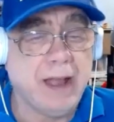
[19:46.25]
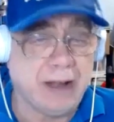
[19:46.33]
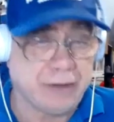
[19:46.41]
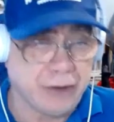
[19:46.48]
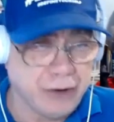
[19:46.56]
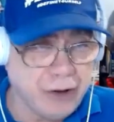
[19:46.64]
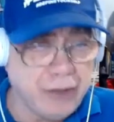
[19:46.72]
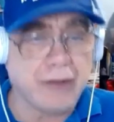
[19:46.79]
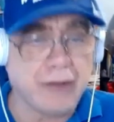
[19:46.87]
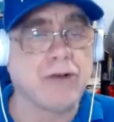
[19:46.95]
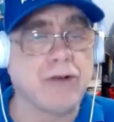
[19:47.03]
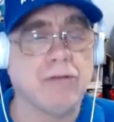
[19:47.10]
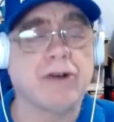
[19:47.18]
And to do
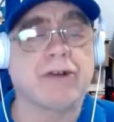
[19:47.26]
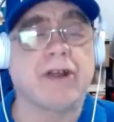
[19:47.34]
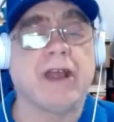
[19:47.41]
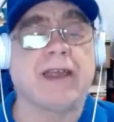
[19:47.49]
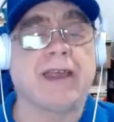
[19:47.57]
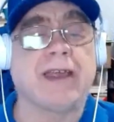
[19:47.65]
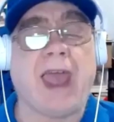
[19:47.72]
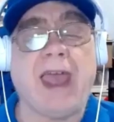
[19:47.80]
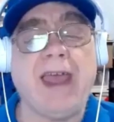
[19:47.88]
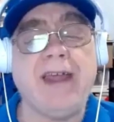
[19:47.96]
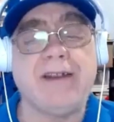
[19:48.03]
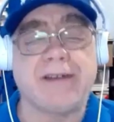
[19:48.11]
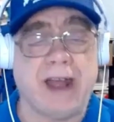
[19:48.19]
this, you want to
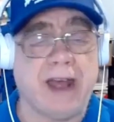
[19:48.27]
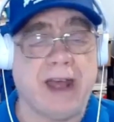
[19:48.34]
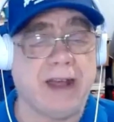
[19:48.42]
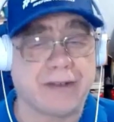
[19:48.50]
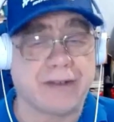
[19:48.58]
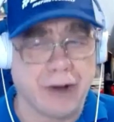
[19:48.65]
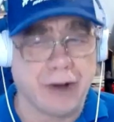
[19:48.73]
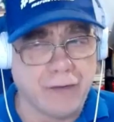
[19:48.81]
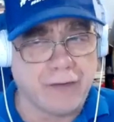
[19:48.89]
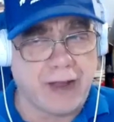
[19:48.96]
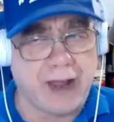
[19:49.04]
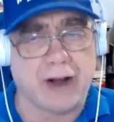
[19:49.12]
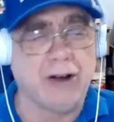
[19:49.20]
engage in self
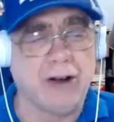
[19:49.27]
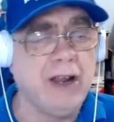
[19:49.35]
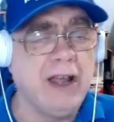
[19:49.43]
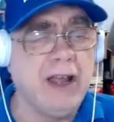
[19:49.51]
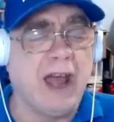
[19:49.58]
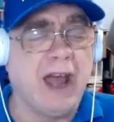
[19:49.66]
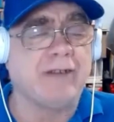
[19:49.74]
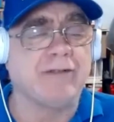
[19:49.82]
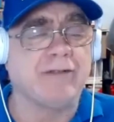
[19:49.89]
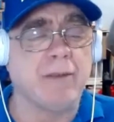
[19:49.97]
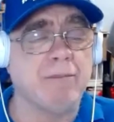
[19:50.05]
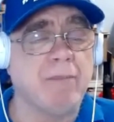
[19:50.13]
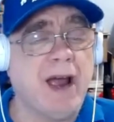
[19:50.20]
care and
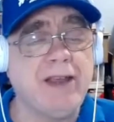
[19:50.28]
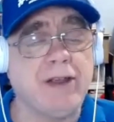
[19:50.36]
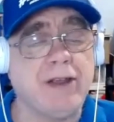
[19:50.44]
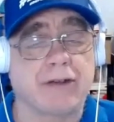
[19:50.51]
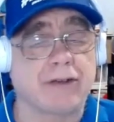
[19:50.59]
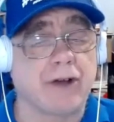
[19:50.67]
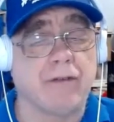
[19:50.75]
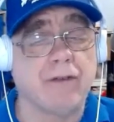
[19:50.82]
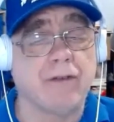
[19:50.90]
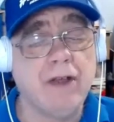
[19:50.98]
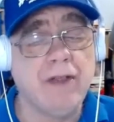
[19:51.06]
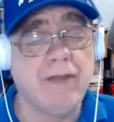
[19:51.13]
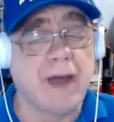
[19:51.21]
remind yourself
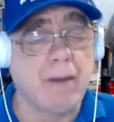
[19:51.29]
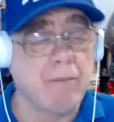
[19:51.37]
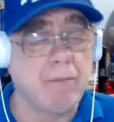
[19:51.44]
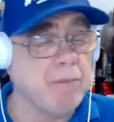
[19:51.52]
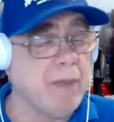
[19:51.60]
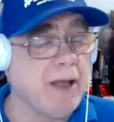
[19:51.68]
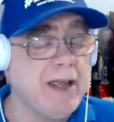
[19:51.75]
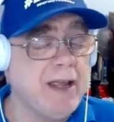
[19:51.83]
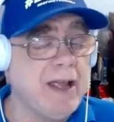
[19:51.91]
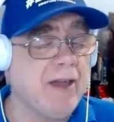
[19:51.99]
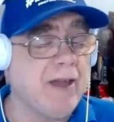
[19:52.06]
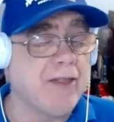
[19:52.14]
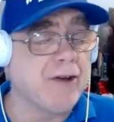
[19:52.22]
that many
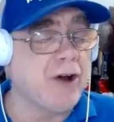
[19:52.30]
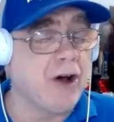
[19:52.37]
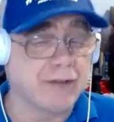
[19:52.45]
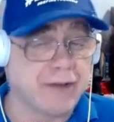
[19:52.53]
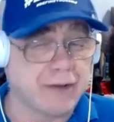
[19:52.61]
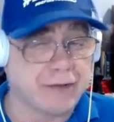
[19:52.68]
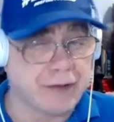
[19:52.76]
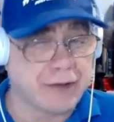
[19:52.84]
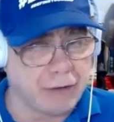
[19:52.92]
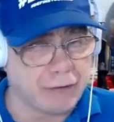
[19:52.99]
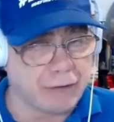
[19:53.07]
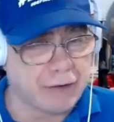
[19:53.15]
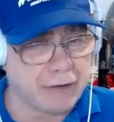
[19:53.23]
other autistic
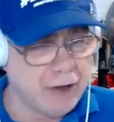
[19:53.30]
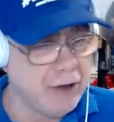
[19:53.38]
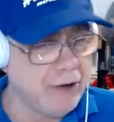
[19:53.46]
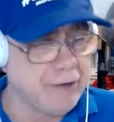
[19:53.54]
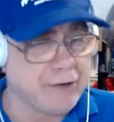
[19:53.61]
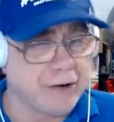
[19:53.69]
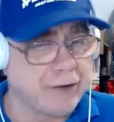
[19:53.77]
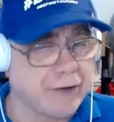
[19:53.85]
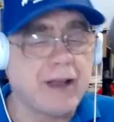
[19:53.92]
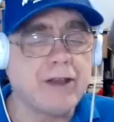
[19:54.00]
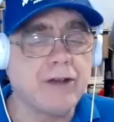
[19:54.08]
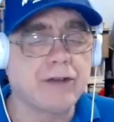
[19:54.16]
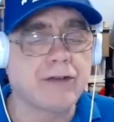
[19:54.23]
adults just
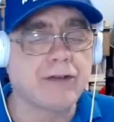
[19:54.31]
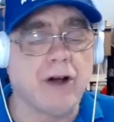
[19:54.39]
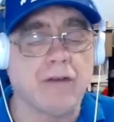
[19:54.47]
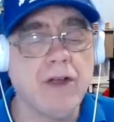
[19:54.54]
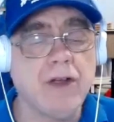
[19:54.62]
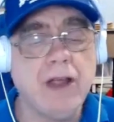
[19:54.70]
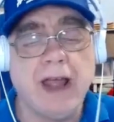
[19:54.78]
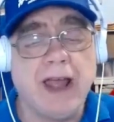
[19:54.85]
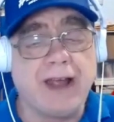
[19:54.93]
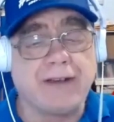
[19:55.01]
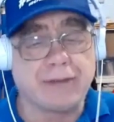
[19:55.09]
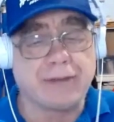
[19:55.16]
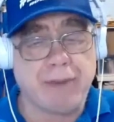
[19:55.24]
like yourself,
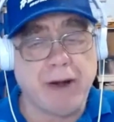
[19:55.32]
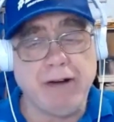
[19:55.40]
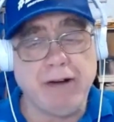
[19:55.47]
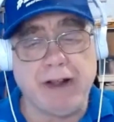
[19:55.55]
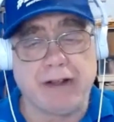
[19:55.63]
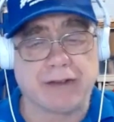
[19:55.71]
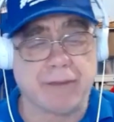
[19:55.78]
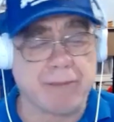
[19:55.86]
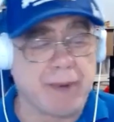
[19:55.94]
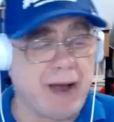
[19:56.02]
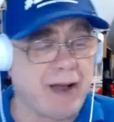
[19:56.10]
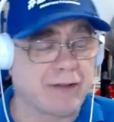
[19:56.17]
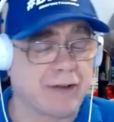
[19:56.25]
experience
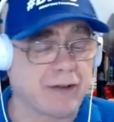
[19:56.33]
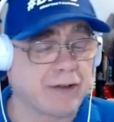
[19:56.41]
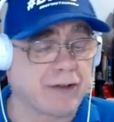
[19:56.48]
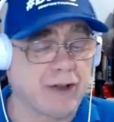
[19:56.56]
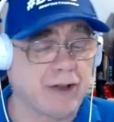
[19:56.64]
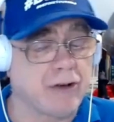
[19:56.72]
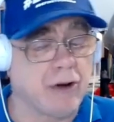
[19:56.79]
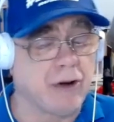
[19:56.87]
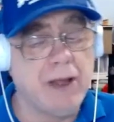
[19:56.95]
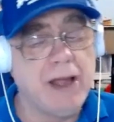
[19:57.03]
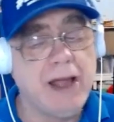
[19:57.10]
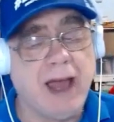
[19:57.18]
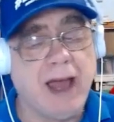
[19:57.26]
imposter syndrome,
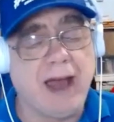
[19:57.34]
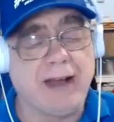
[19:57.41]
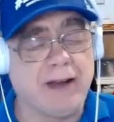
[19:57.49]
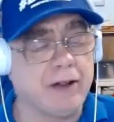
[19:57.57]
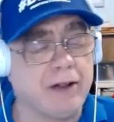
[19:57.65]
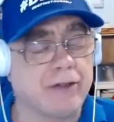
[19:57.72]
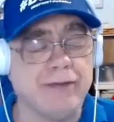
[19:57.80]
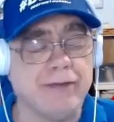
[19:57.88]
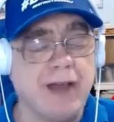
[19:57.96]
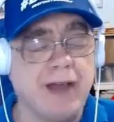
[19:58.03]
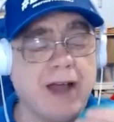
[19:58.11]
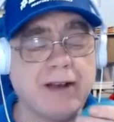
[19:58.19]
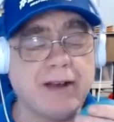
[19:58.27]
and it is
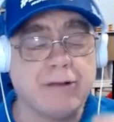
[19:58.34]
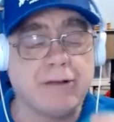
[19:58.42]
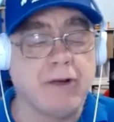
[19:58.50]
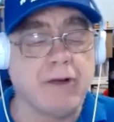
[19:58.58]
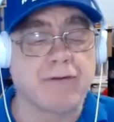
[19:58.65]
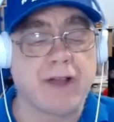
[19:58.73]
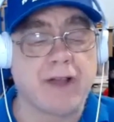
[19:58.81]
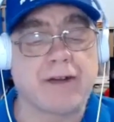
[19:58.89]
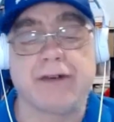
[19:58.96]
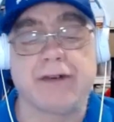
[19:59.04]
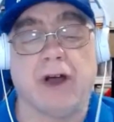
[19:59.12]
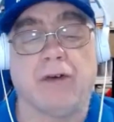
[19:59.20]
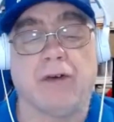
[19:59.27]
not a
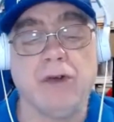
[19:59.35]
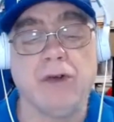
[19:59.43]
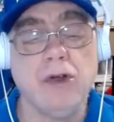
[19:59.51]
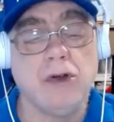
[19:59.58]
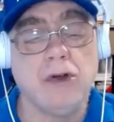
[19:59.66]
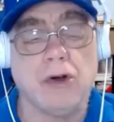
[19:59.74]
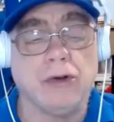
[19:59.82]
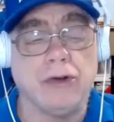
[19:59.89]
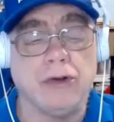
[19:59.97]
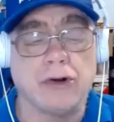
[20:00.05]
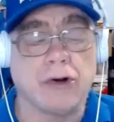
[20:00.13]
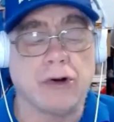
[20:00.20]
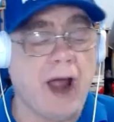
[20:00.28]
reflection of
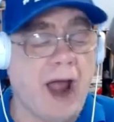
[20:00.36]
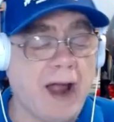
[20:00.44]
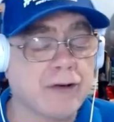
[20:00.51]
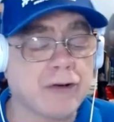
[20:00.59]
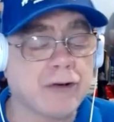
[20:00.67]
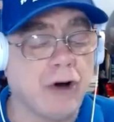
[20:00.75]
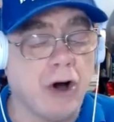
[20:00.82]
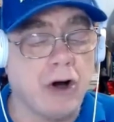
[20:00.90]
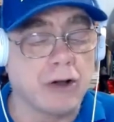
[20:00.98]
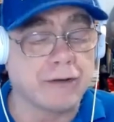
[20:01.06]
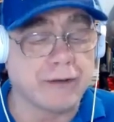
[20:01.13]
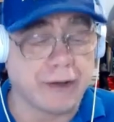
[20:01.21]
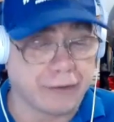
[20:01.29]
your actual
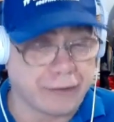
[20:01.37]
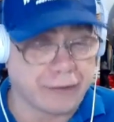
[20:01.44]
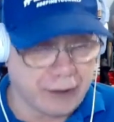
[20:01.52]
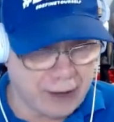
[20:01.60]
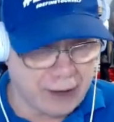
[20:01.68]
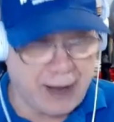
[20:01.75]
autistic